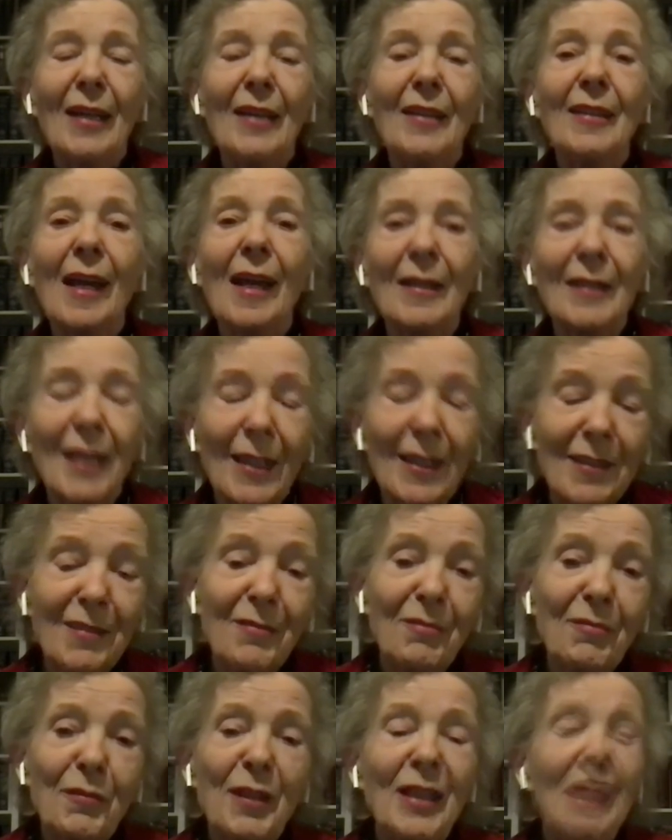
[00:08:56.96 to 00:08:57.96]
And
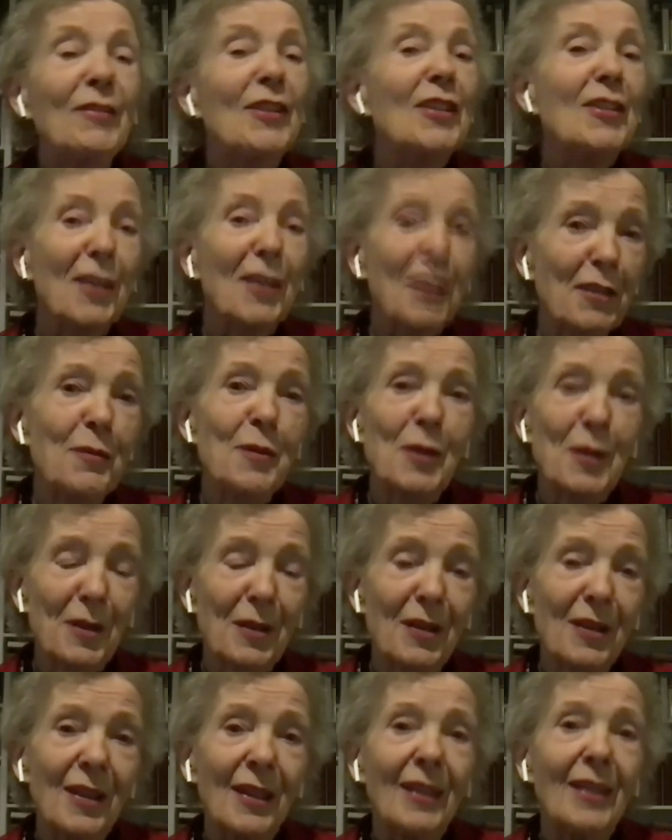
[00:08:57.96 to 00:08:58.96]
then we have this other
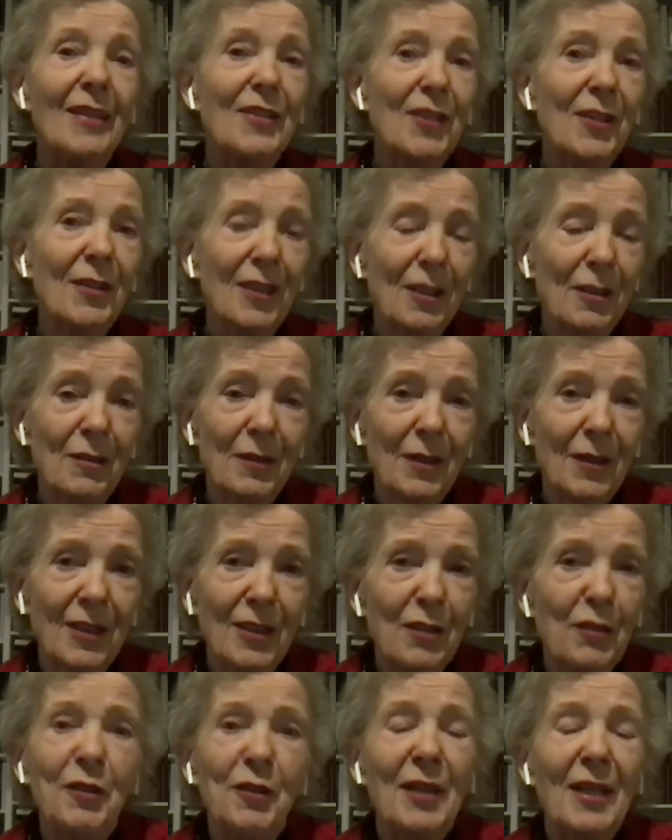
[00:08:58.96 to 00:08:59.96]
war against, you know,
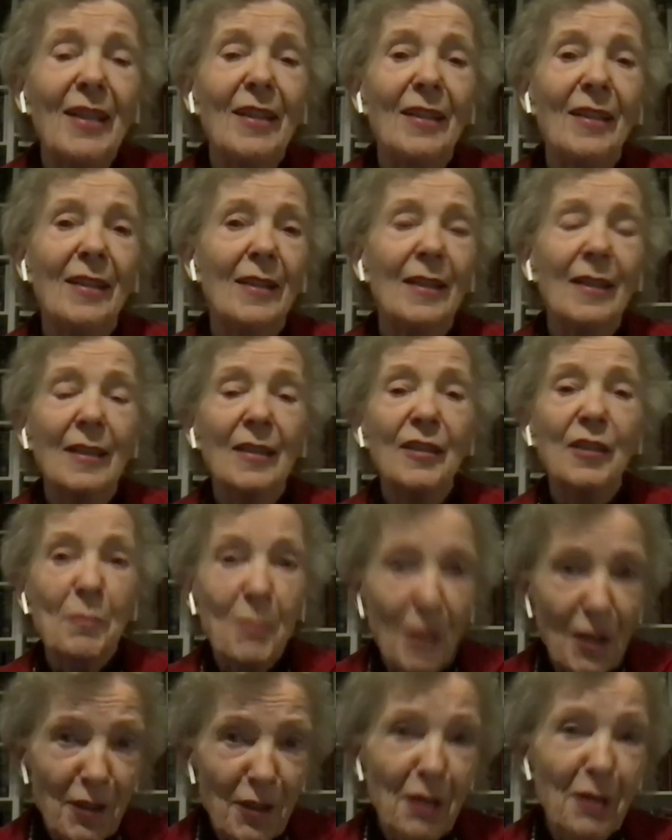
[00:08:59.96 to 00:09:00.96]
in Ukraine.
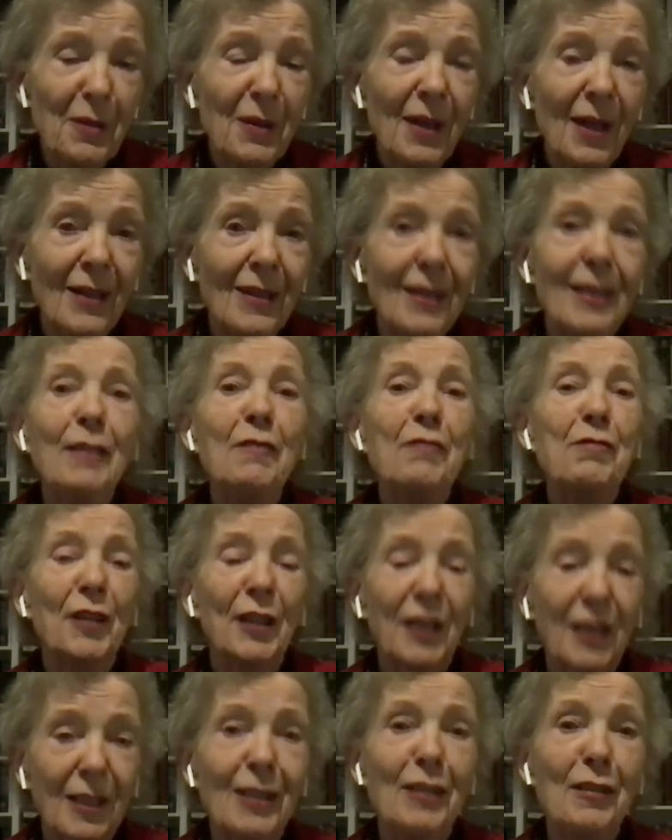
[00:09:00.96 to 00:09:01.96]
Tomorrow I leave
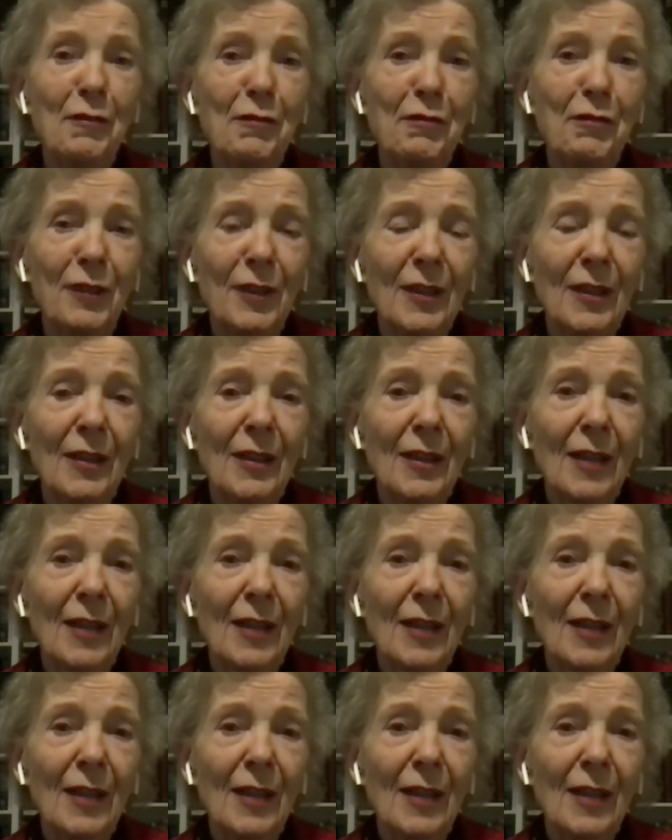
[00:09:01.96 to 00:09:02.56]
for Kyiv